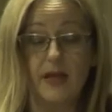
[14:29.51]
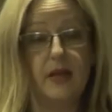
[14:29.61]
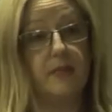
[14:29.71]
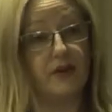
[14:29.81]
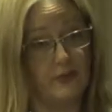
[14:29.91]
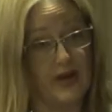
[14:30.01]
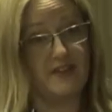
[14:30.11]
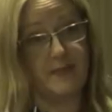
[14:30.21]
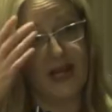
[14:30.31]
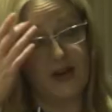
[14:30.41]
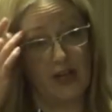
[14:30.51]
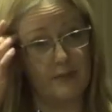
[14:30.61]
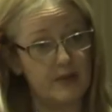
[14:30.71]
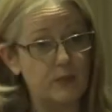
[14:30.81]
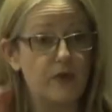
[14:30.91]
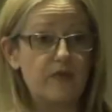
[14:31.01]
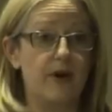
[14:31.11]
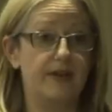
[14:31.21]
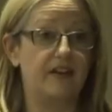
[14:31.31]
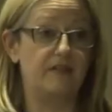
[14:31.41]
Because we're going to be hearing a bit more from our
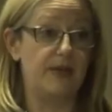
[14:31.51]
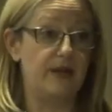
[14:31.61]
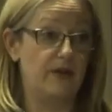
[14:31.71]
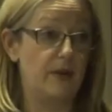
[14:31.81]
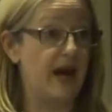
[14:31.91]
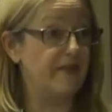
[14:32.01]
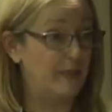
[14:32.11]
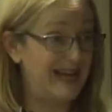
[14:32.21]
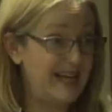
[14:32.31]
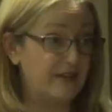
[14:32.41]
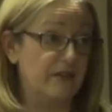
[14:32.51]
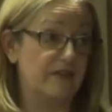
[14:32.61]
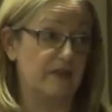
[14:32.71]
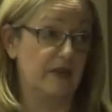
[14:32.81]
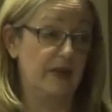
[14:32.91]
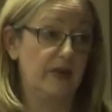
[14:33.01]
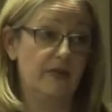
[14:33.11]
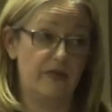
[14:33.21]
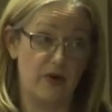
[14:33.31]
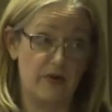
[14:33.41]
next speaker about the plans
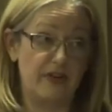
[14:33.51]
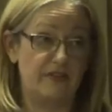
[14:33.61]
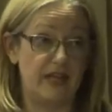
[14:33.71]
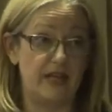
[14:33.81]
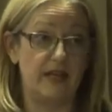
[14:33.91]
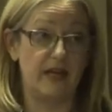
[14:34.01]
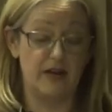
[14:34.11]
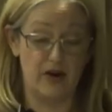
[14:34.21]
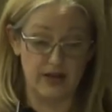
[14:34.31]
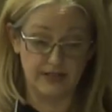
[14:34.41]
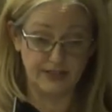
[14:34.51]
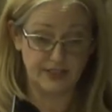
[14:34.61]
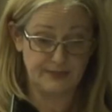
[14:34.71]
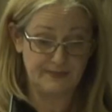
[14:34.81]
for RSE in Ireland.